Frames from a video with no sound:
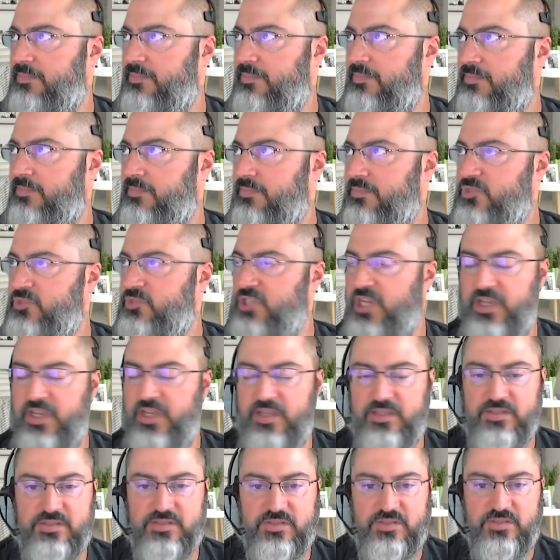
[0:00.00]

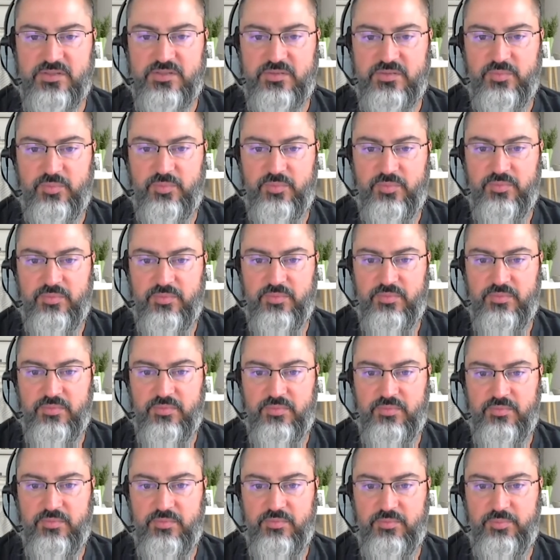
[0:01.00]
Jenkins
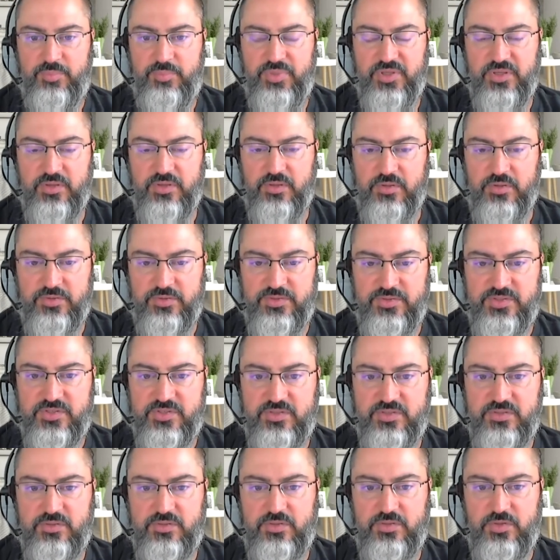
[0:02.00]
builds
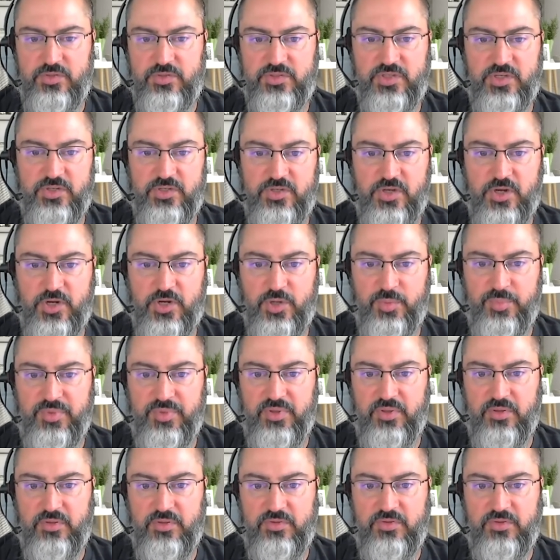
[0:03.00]
using Docker build,